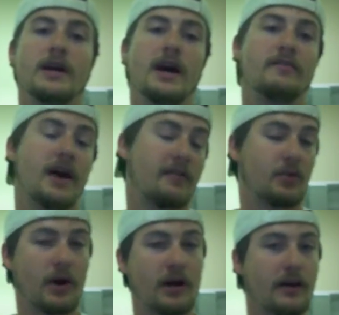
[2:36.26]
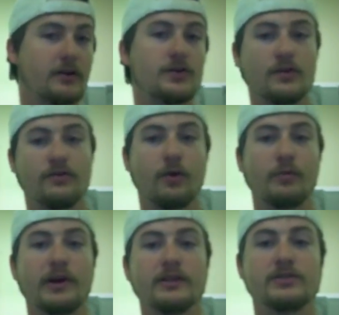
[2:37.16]
After waiting another 2 to 4
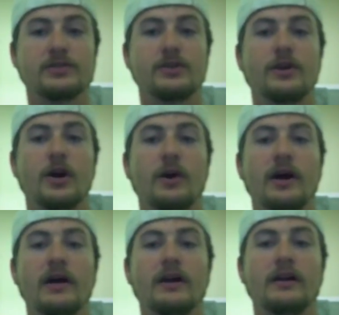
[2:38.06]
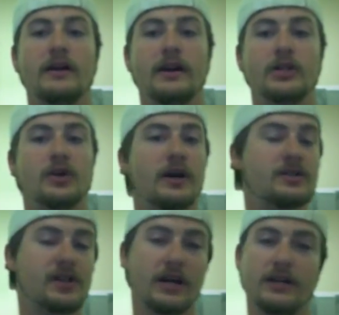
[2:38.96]
minutes, you can go ahead and try
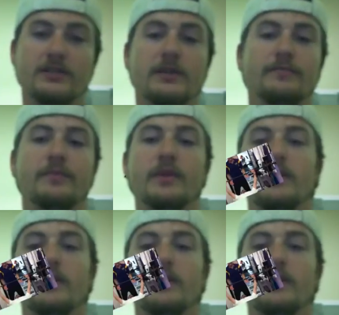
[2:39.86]
your second attempt.